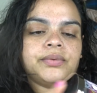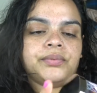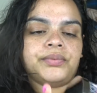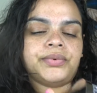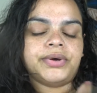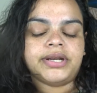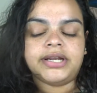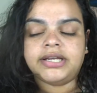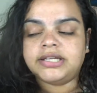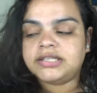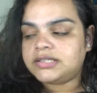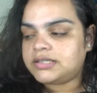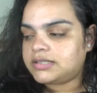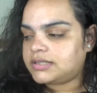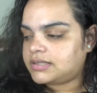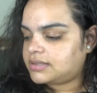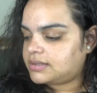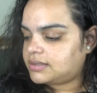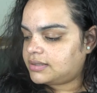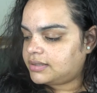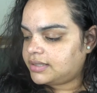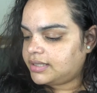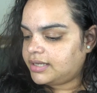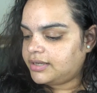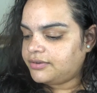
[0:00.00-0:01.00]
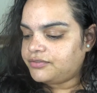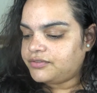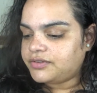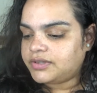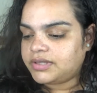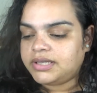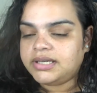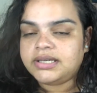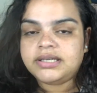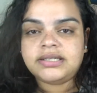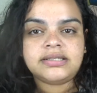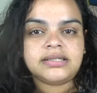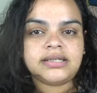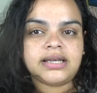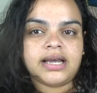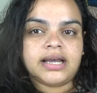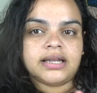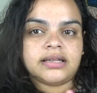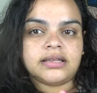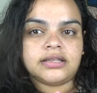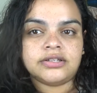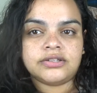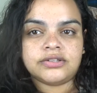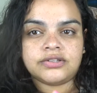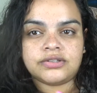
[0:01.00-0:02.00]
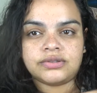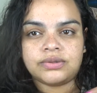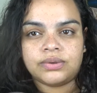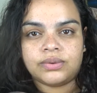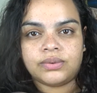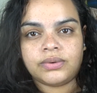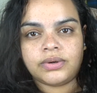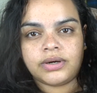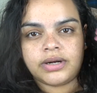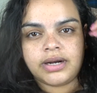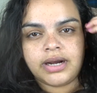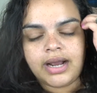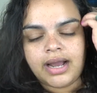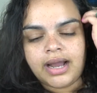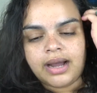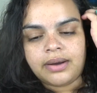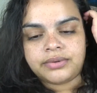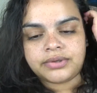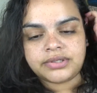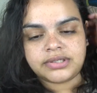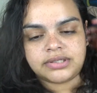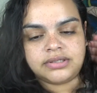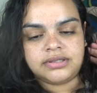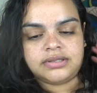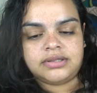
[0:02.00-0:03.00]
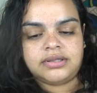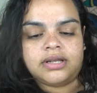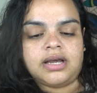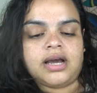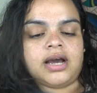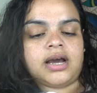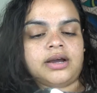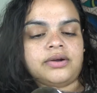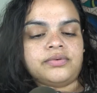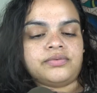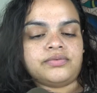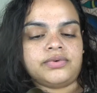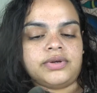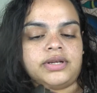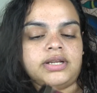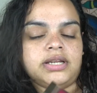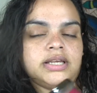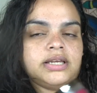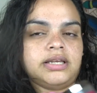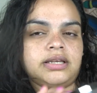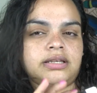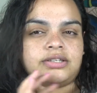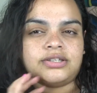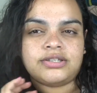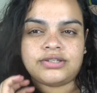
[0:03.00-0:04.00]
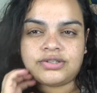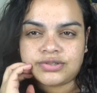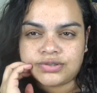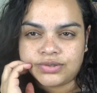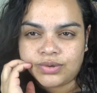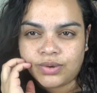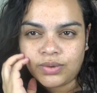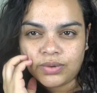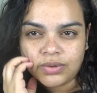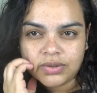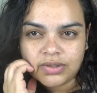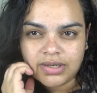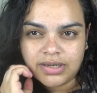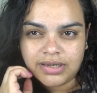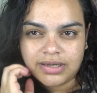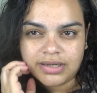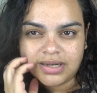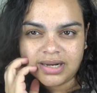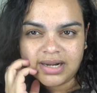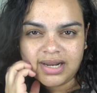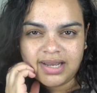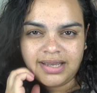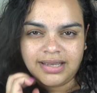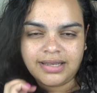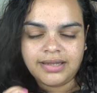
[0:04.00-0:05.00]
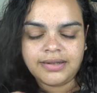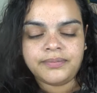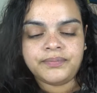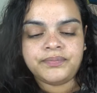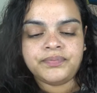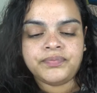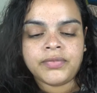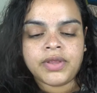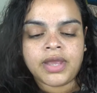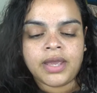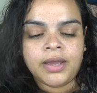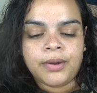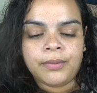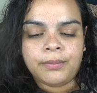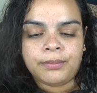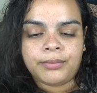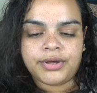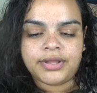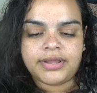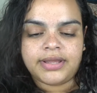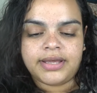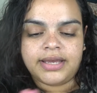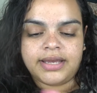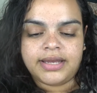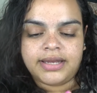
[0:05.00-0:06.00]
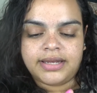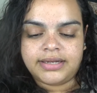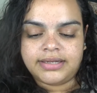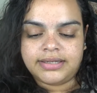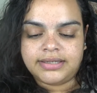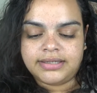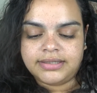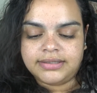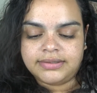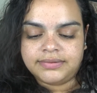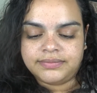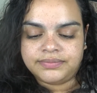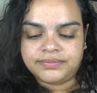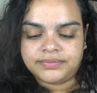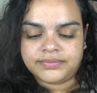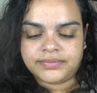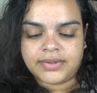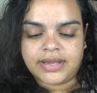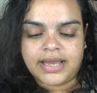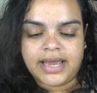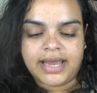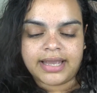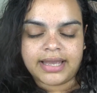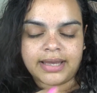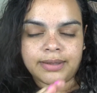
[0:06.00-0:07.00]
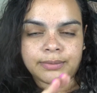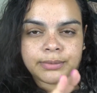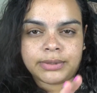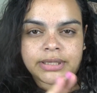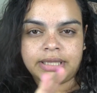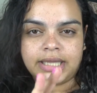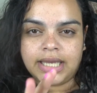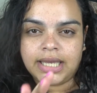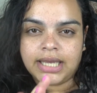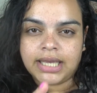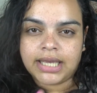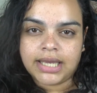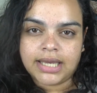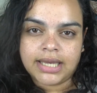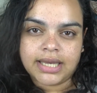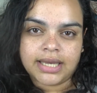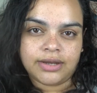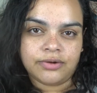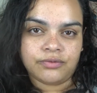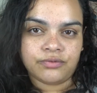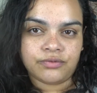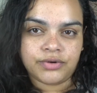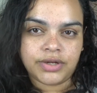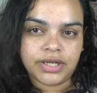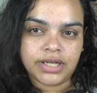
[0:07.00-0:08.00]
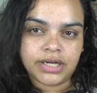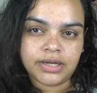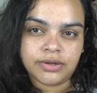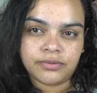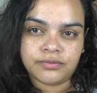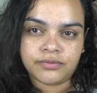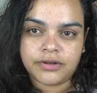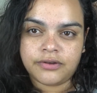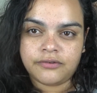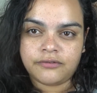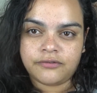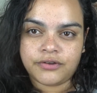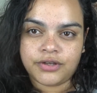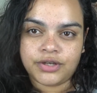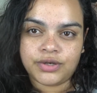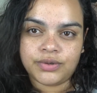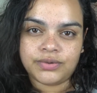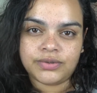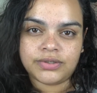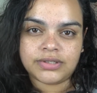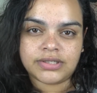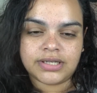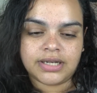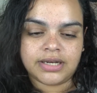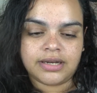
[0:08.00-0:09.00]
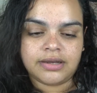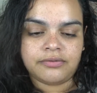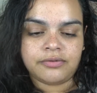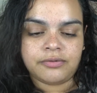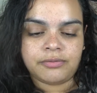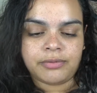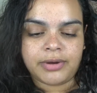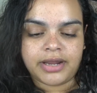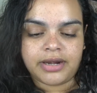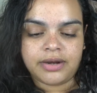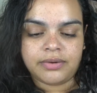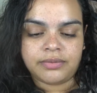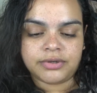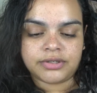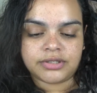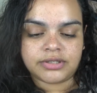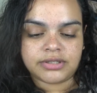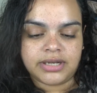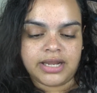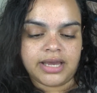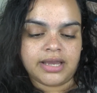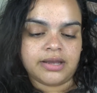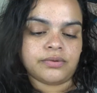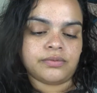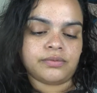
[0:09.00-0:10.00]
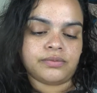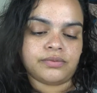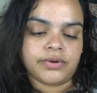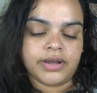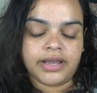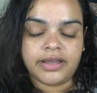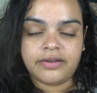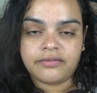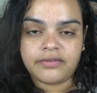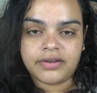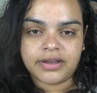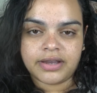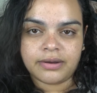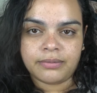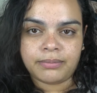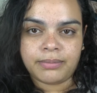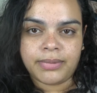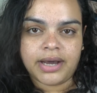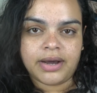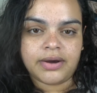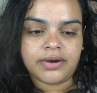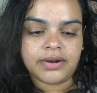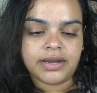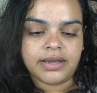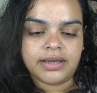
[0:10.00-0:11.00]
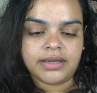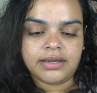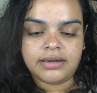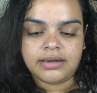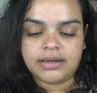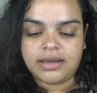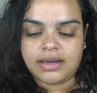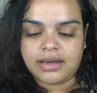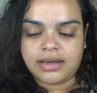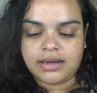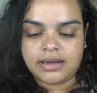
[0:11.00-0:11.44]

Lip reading: When I sniffed this at the store, I was not really sold on it, but then I kept thinking and reading reviews and everybody was like raving about it,